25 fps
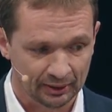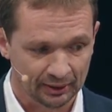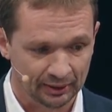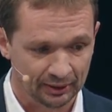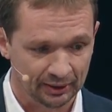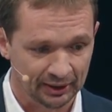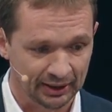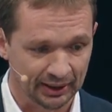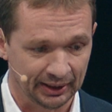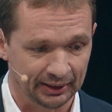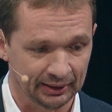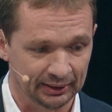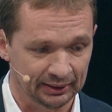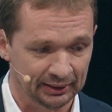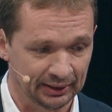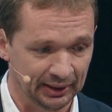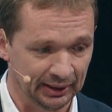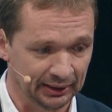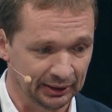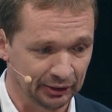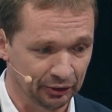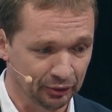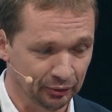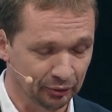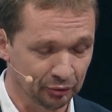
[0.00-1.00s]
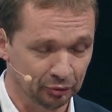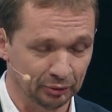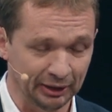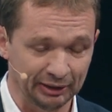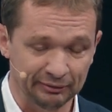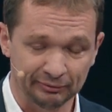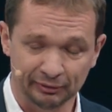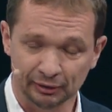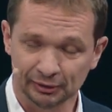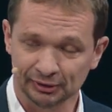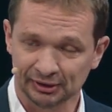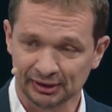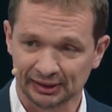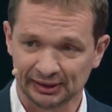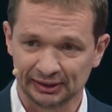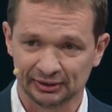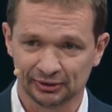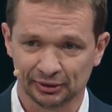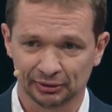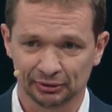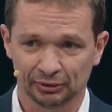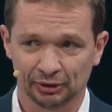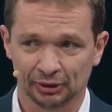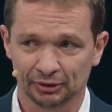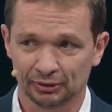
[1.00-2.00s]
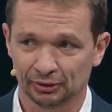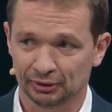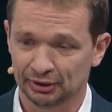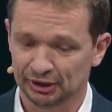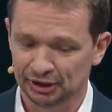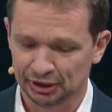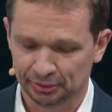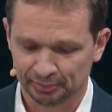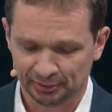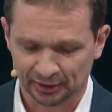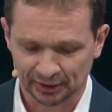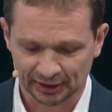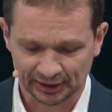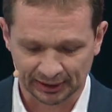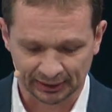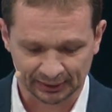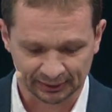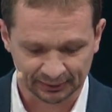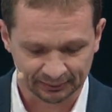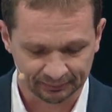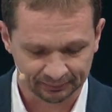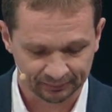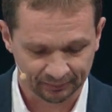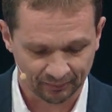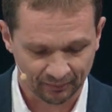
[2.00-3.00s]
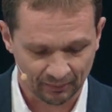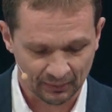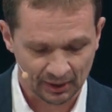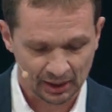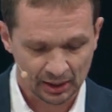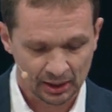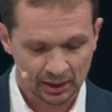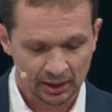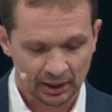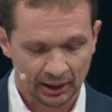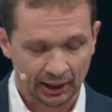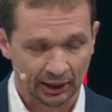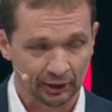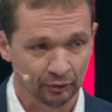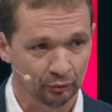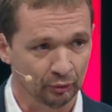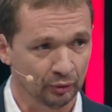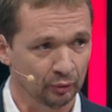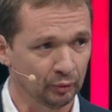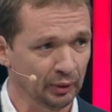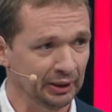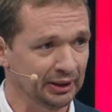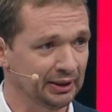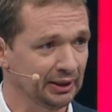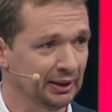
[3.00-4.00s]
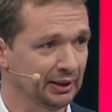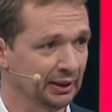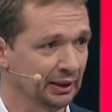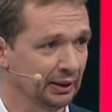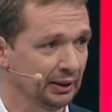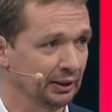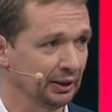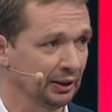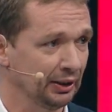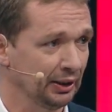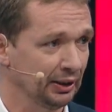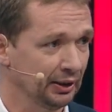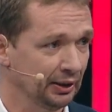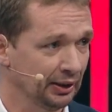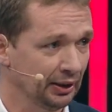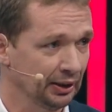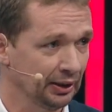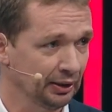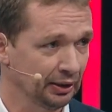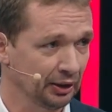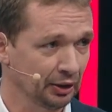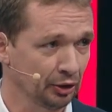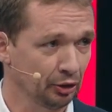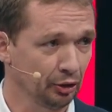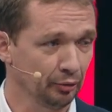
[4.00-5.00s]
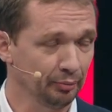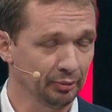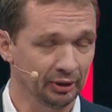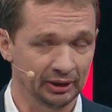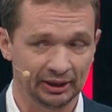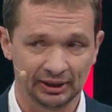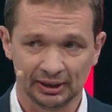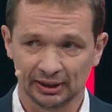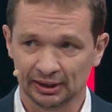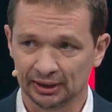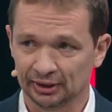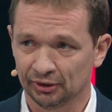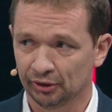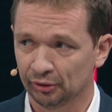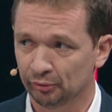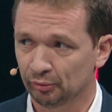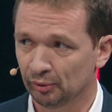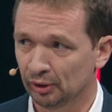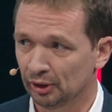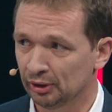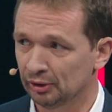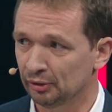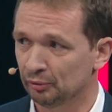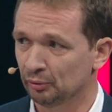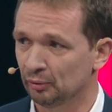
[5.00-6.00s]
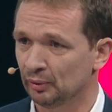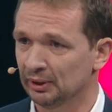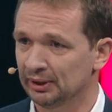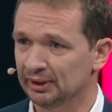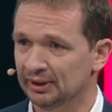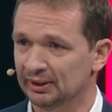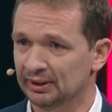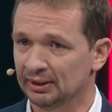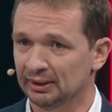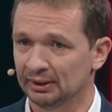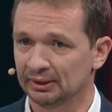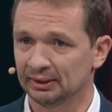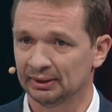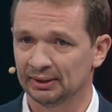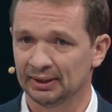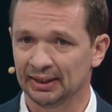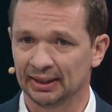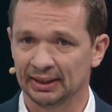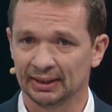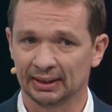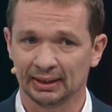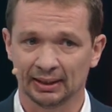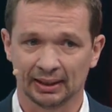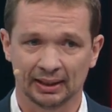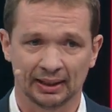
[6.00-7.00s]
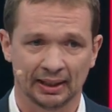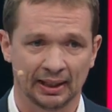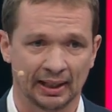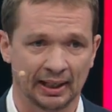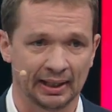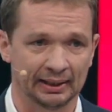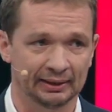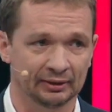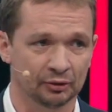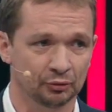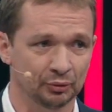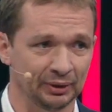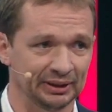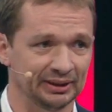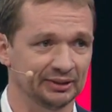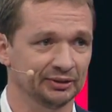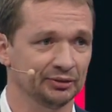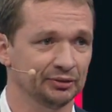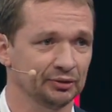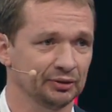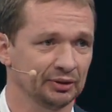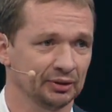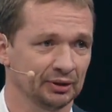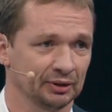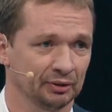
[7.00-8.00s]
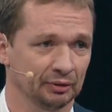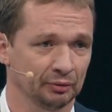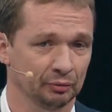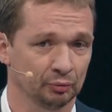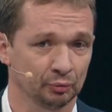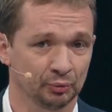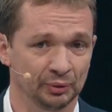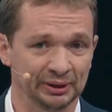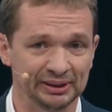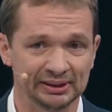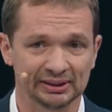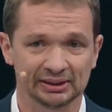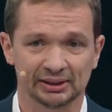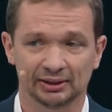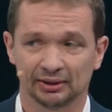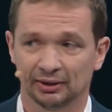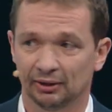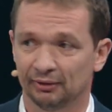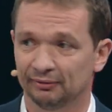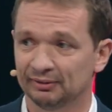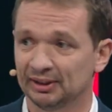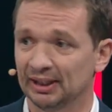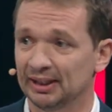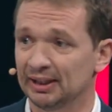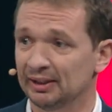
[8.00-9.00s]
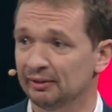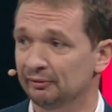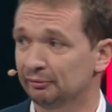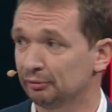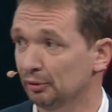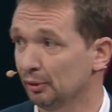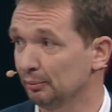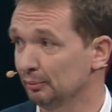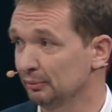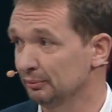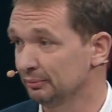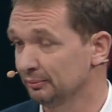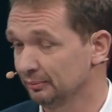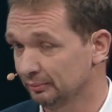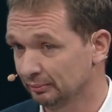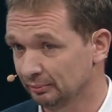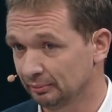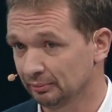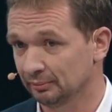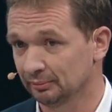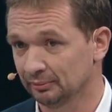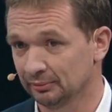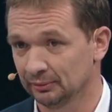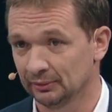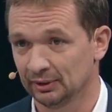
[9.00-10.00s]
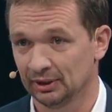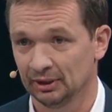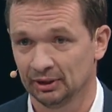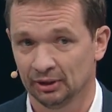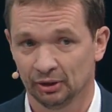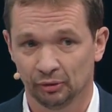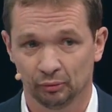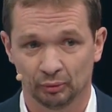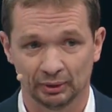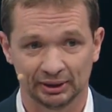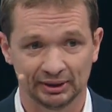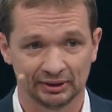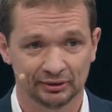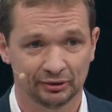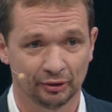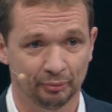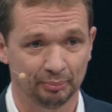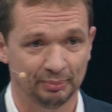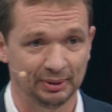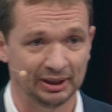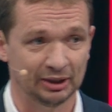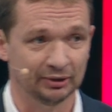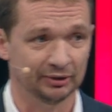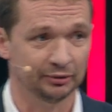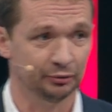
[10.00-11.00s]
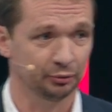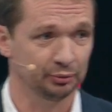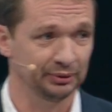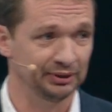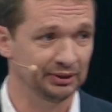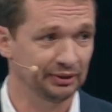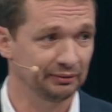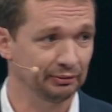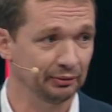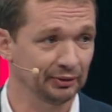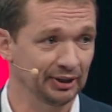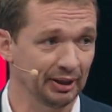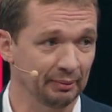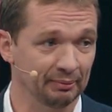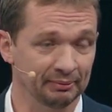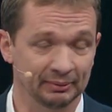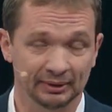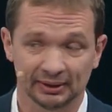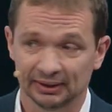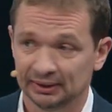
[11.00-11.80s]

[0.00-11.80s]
they are young drivers. It's not a niche market. And globally in the world, what are they at greatest risk of dying from? What is the biggest risk for them?